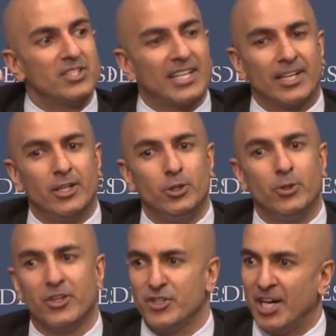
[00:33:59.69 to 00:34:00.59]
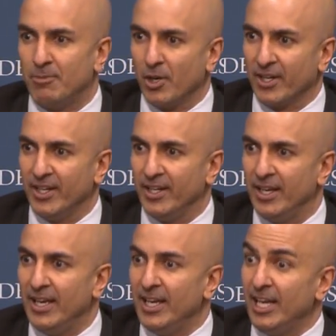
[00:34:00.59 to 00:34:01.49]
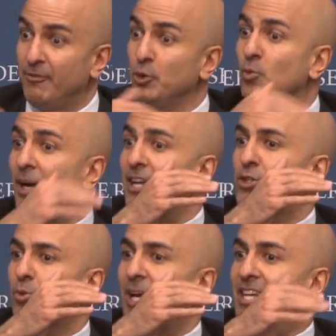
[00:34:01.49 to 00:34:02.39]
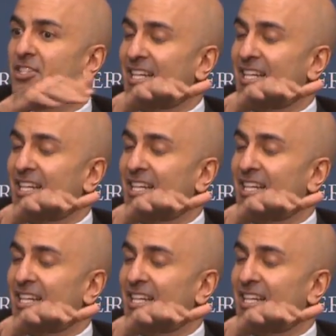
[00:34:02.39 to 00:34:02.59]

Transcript: that going to do to the job market? If you raise rates,